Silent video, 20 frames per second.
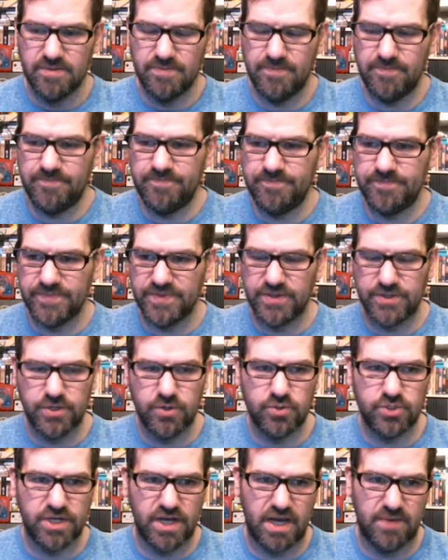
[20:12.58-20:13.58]
the
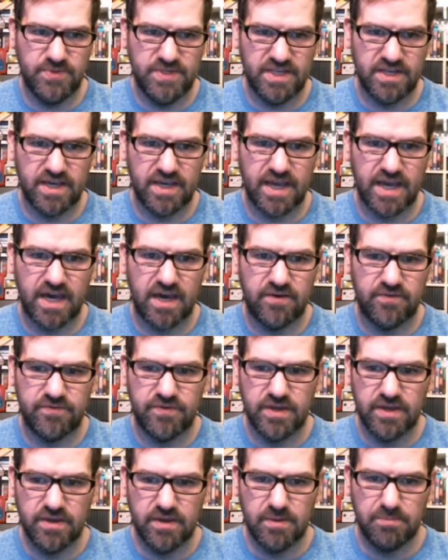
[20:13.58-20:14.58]
2 jobs that I have,
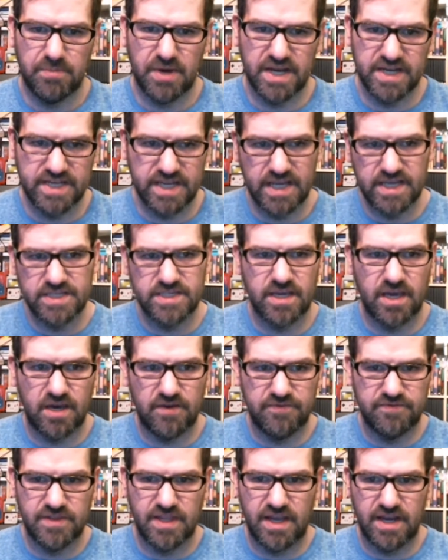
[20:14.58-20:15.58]
my days
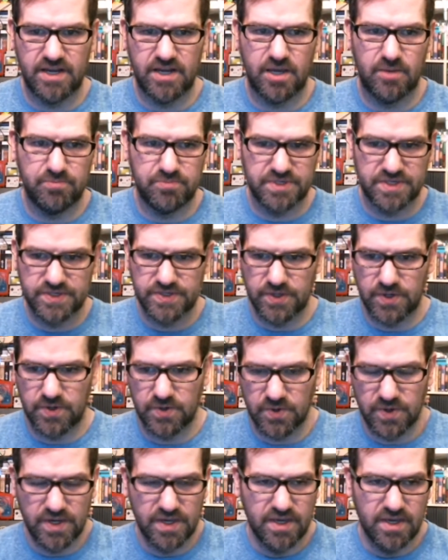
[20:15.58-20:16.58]
off line up,
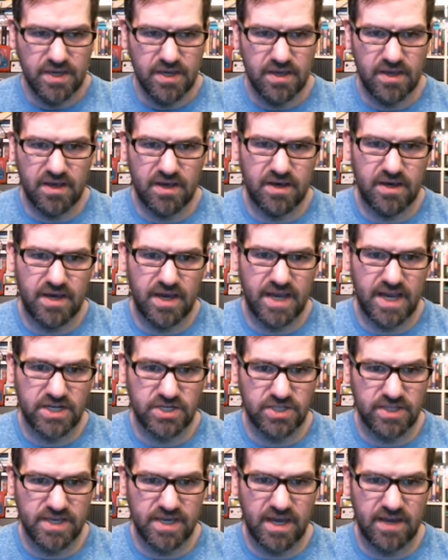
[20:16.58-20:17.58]
so I
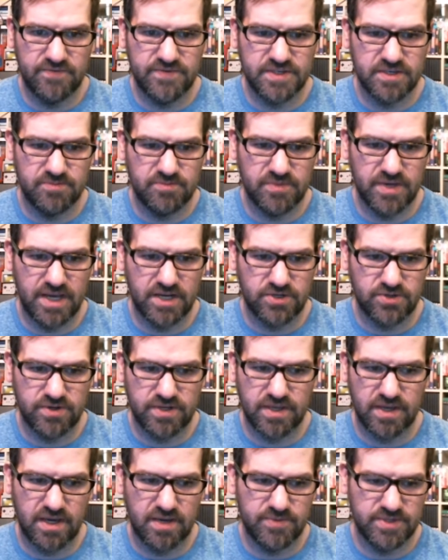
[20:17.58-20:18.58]
actually have some extra
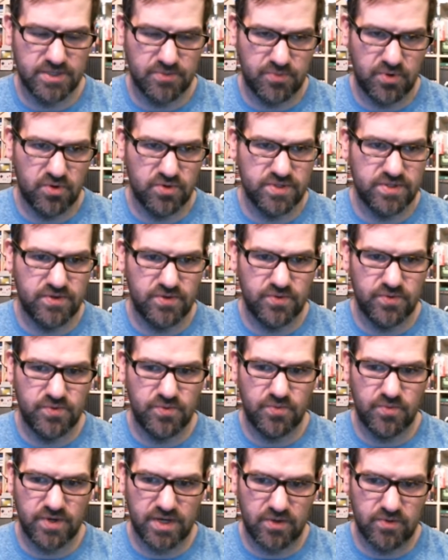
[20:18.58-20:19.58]
time, as opposed
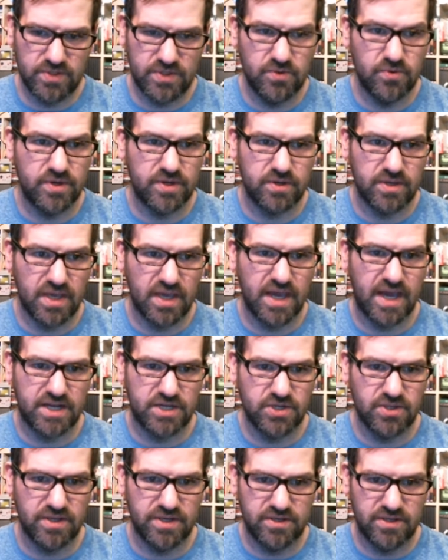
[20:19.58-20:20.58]
to when I was
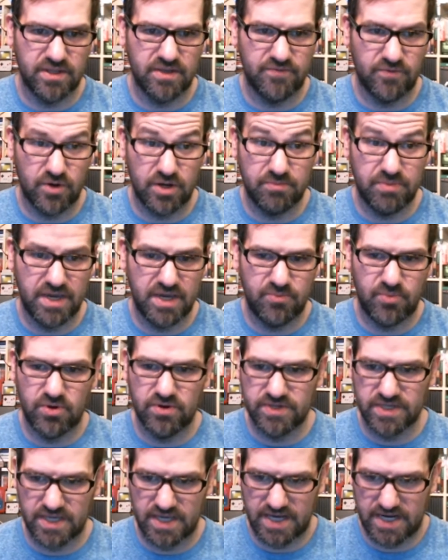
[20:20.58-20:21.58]
actually delivering
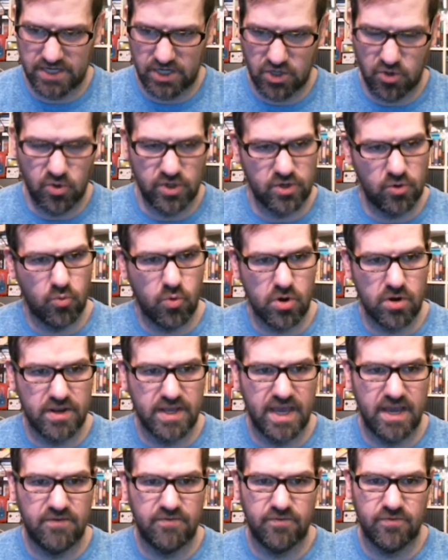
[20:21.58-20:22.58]
papers. I had to go into work
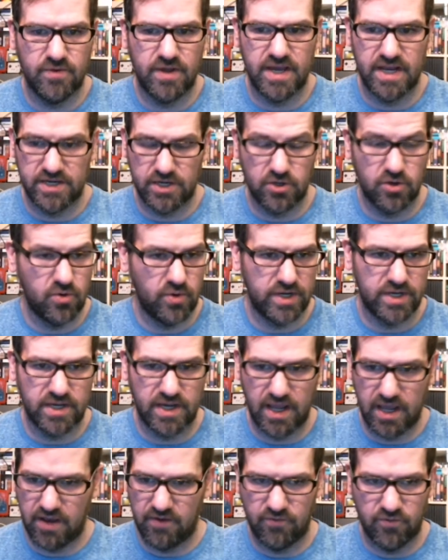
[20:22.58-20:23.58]
I had to go
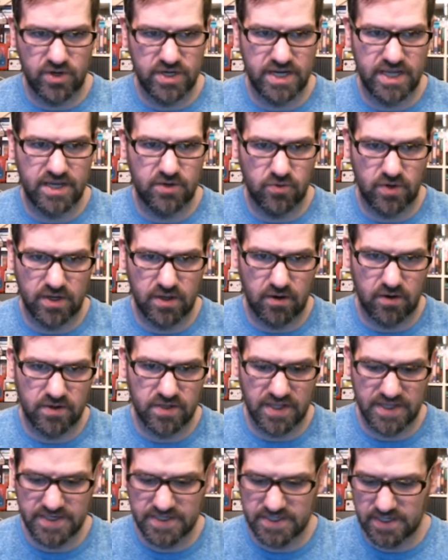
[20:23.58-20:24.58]
in every day
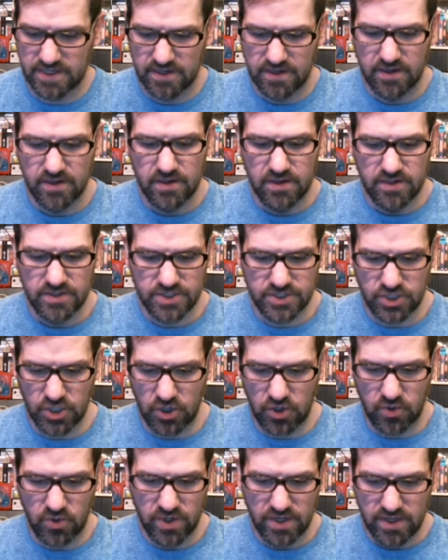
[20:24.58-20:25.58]
regardless.
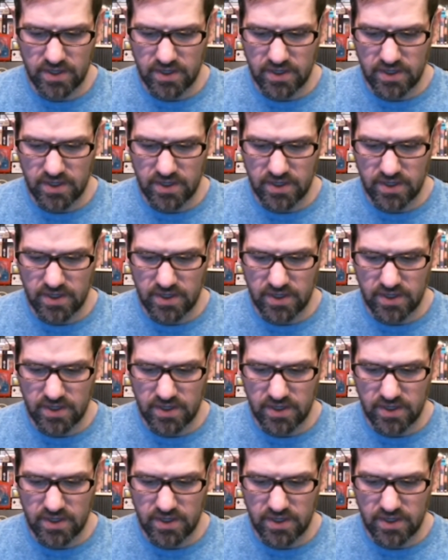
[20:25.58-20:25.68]
So,